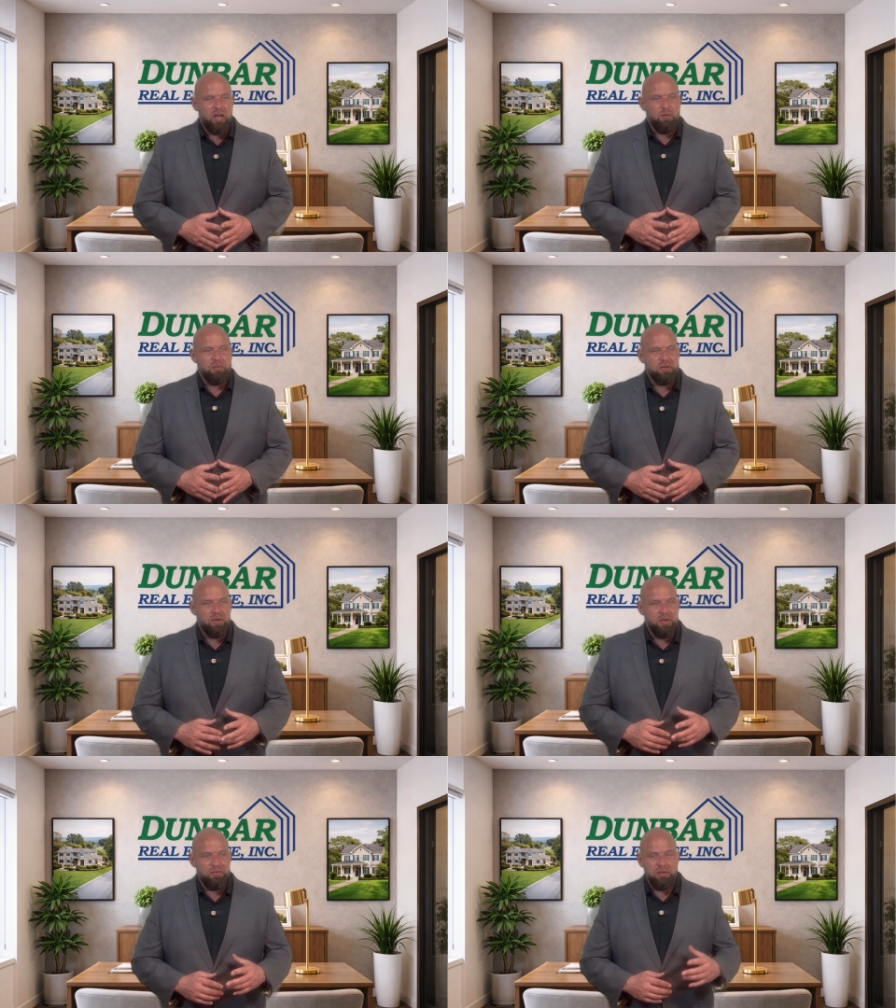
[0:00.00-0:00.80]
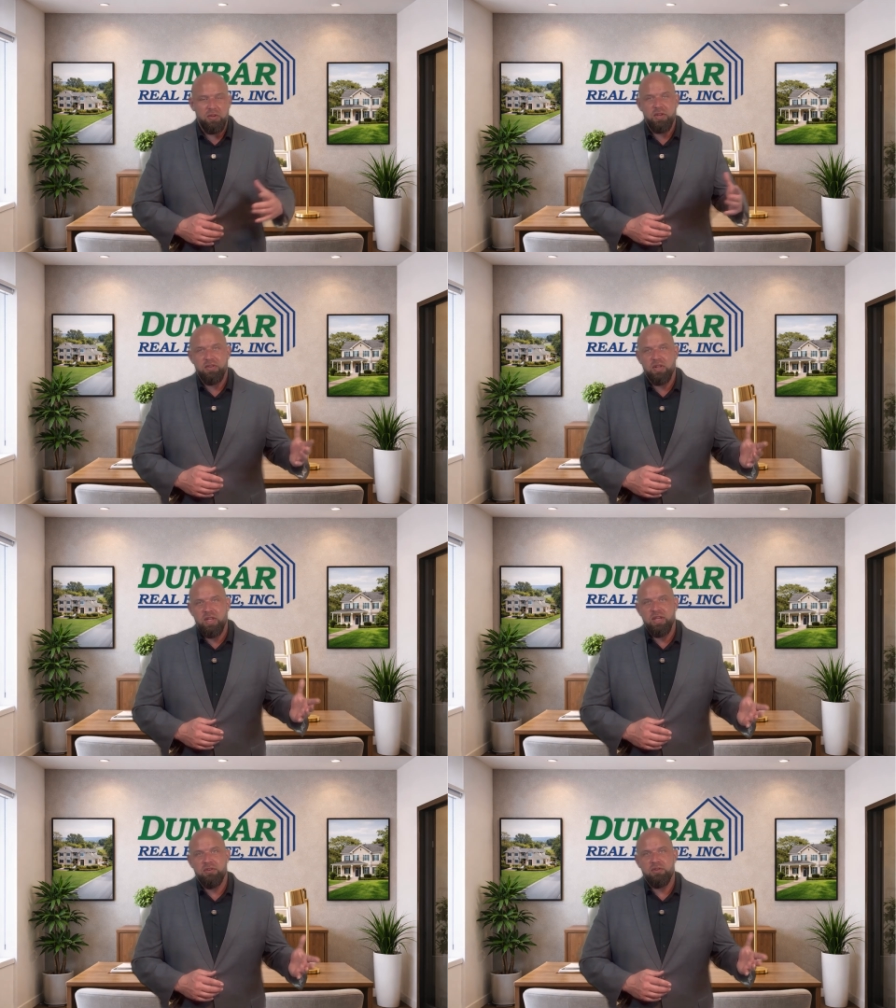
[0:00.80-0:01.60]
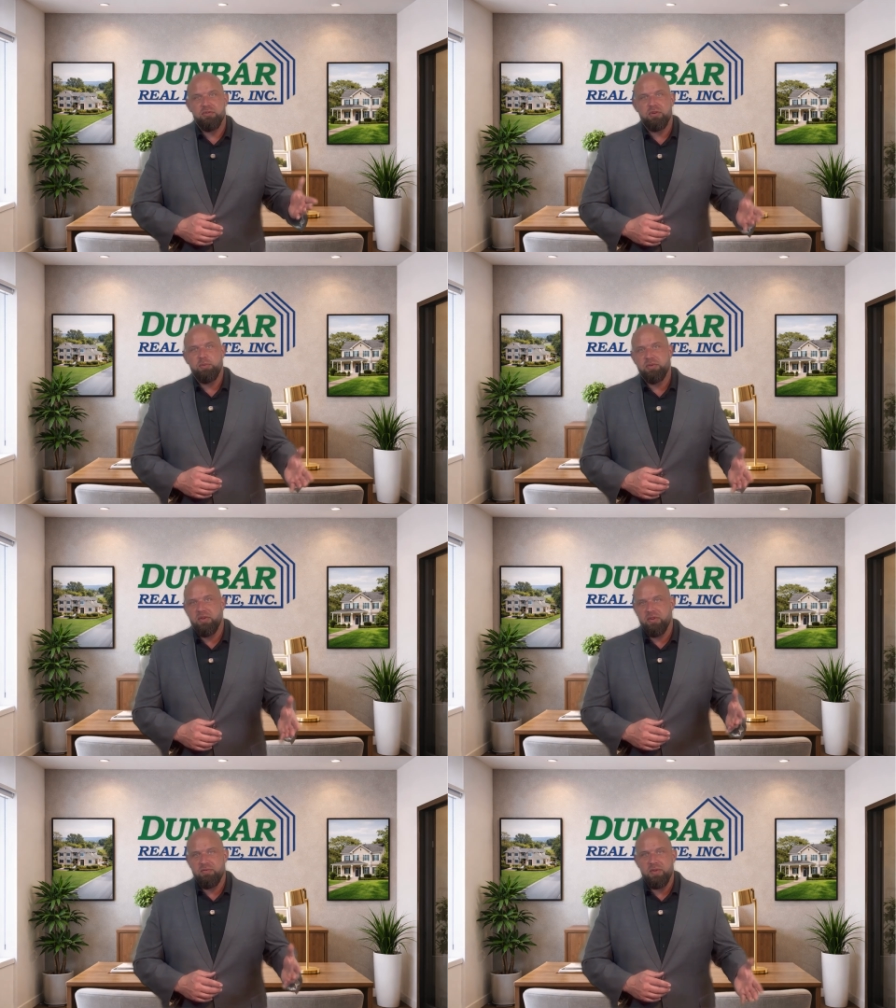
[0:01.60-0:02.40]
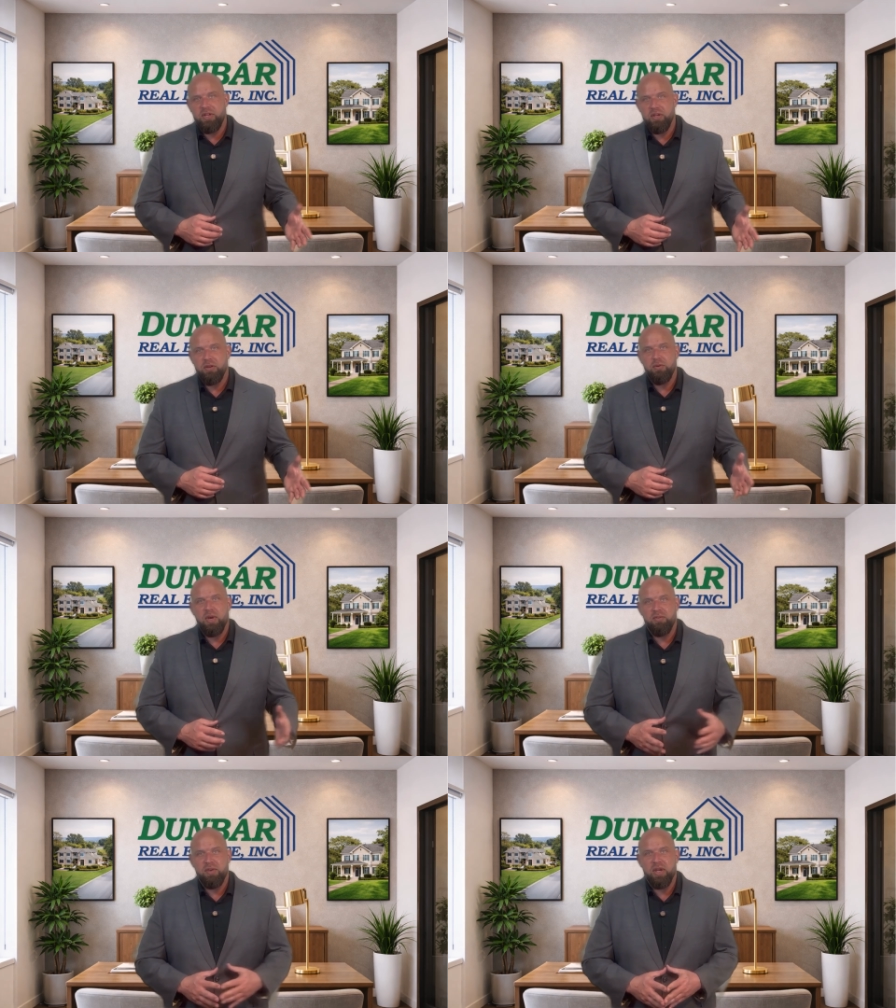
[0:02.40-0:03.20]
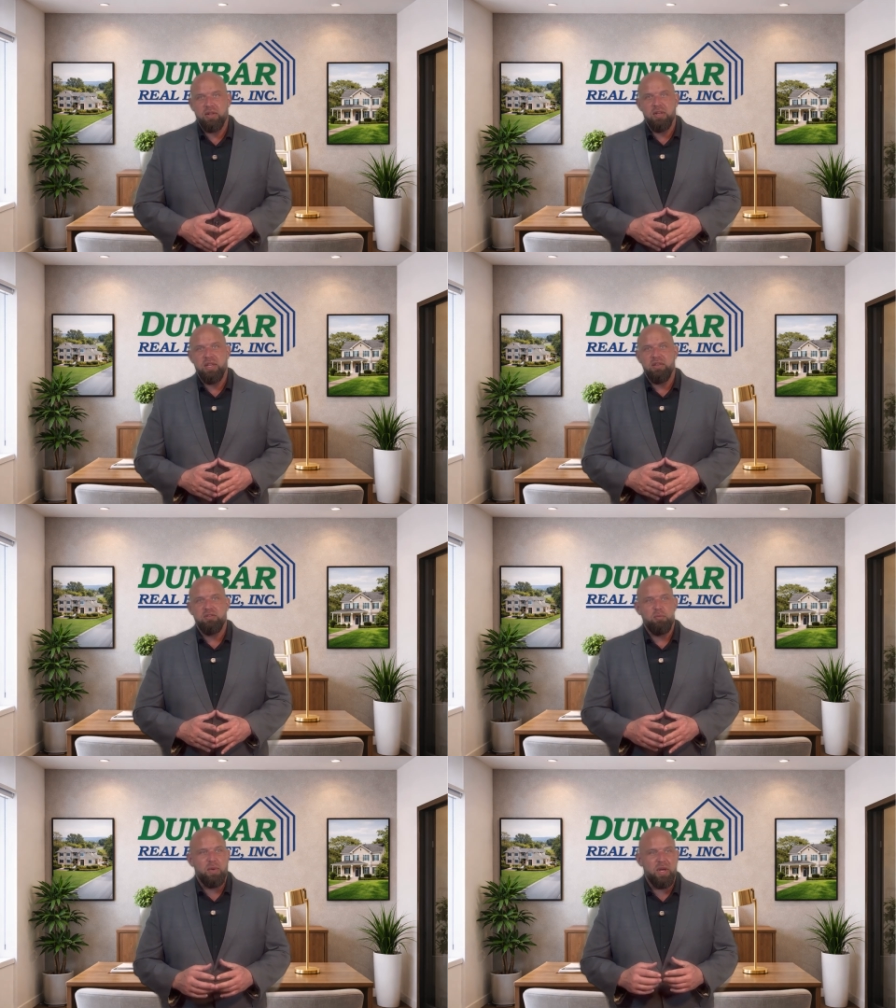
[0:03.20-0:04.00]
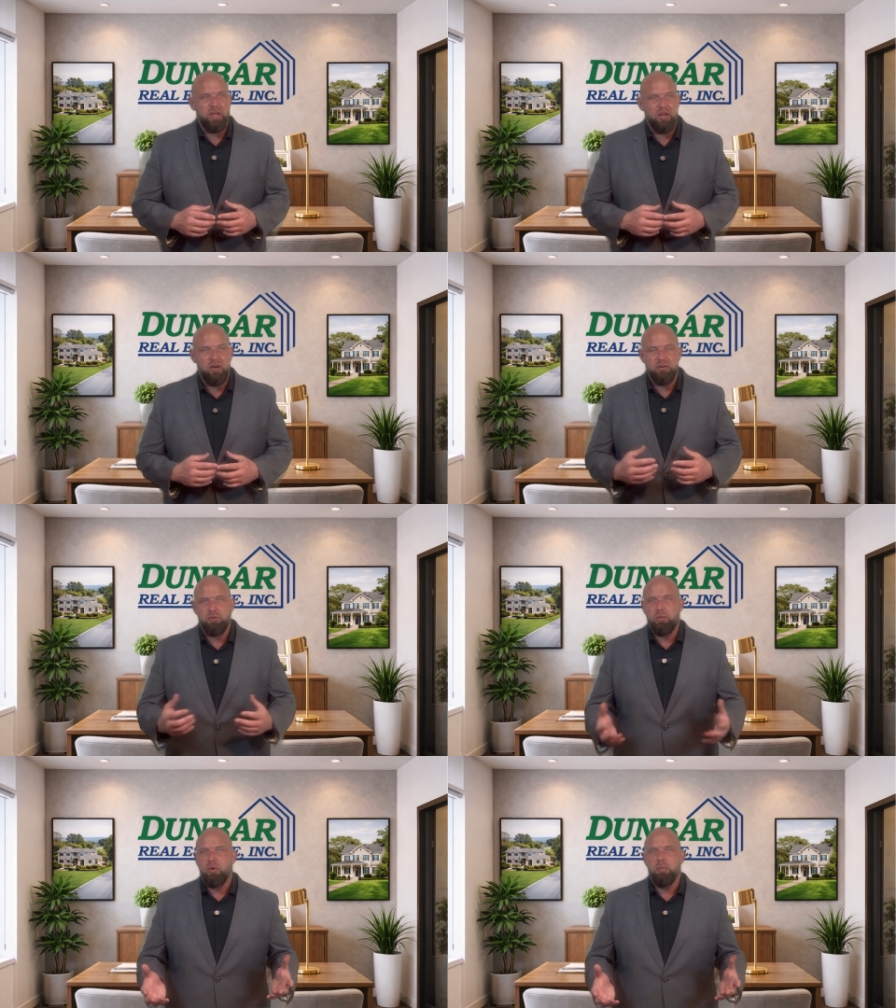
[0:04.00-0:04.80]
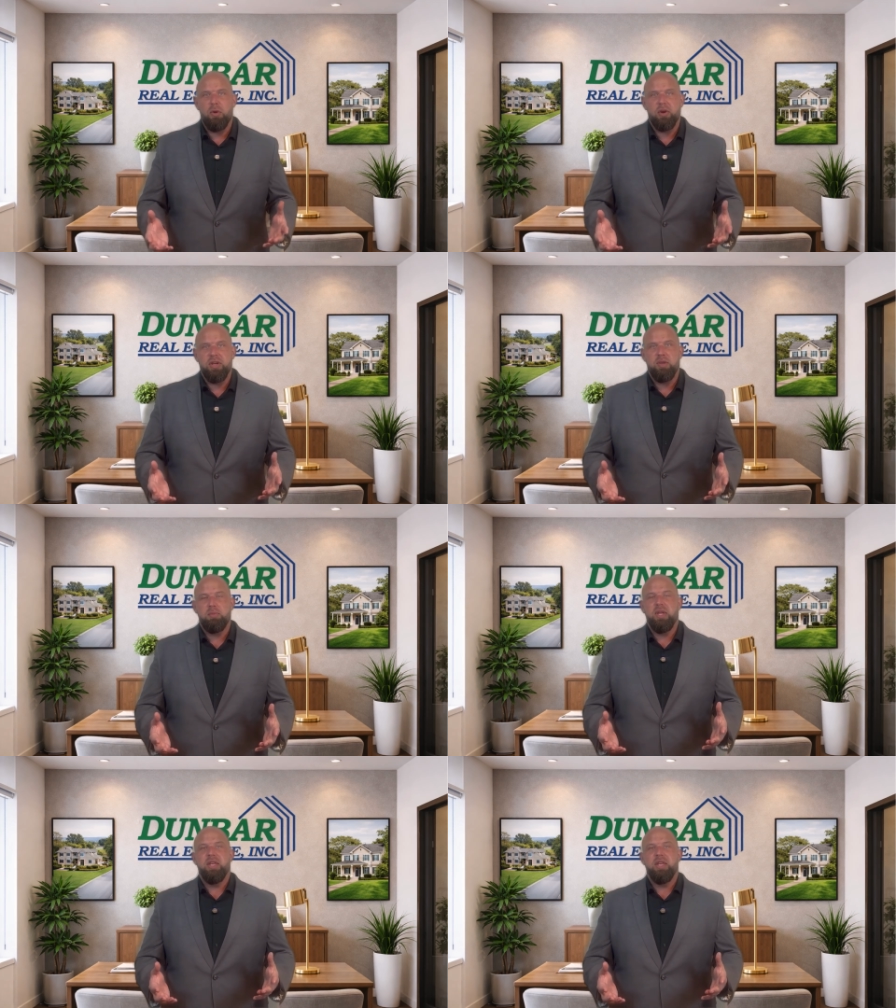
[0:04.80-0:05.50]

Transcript: So if you look in the link in the description of this video, I've got a link to my 100-point marketing